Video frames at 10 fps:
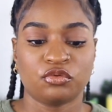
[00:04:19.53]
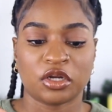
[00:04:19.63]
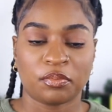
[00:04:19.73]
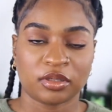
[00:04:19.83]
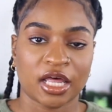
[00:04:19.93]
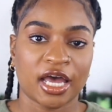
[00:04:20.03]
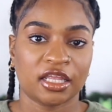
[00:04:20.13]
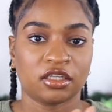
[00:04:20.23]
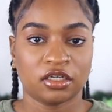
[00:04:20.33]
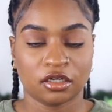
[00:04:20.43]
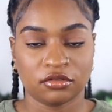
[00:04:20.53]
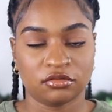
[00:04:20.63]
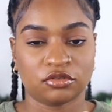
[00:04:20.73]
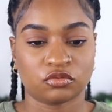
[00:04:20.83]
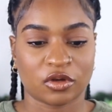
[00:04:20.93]
would apply the
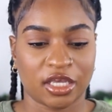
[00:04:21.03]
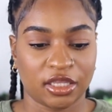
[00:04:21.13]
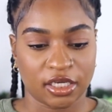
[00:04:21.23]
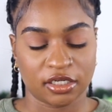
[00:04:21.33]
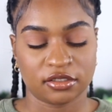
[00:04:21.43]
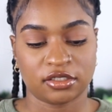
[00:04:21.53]
code right there.